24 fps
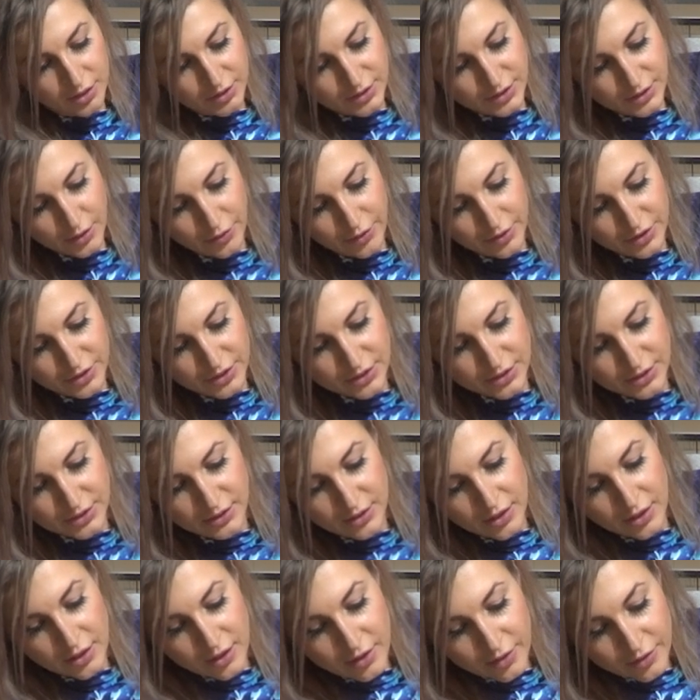So there's
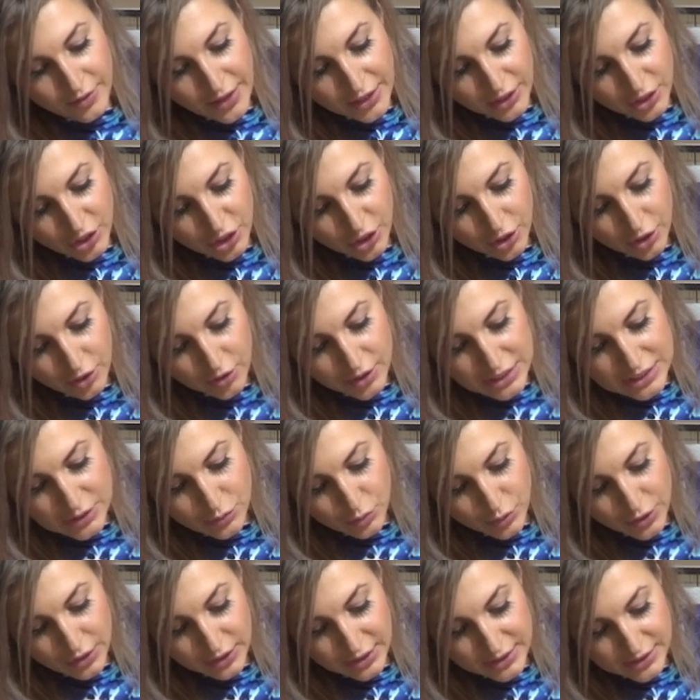that cure is
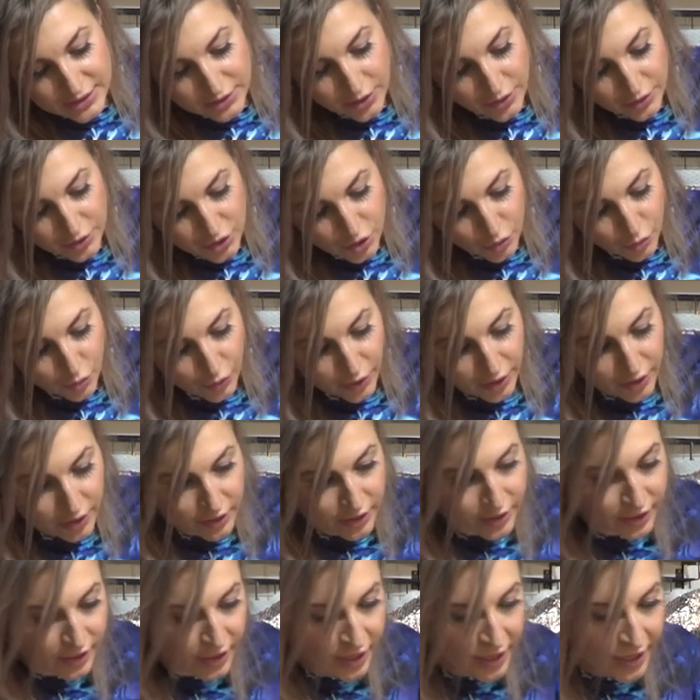really starting to work,
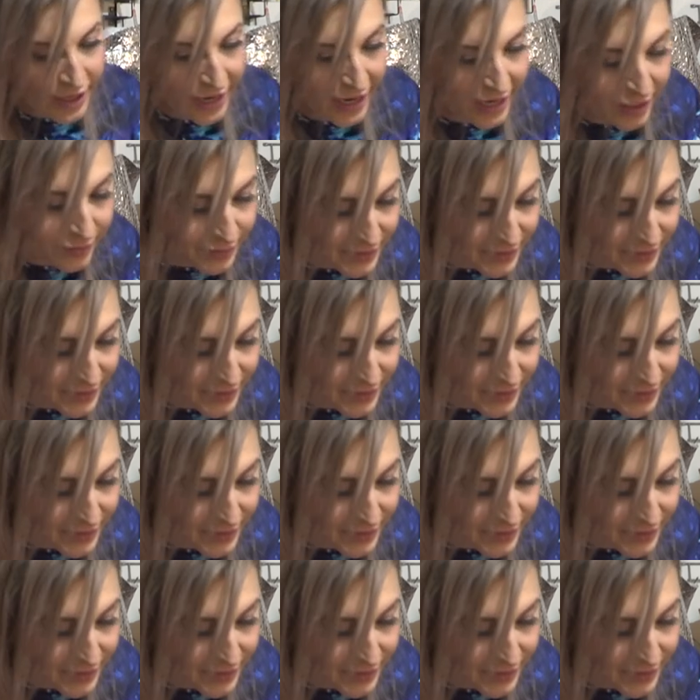and